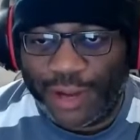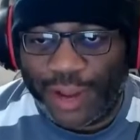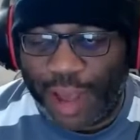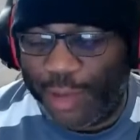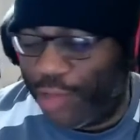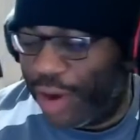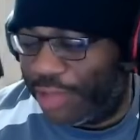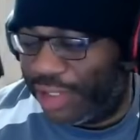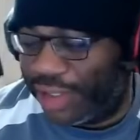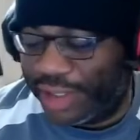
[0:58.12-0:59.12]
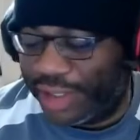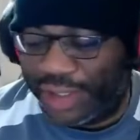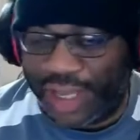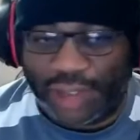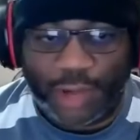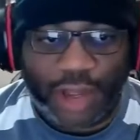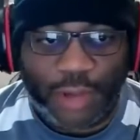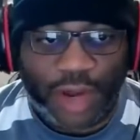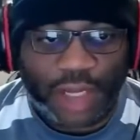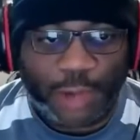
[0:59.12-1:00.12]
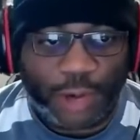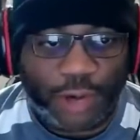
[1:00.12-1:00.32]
How many reps does it take to become an expert?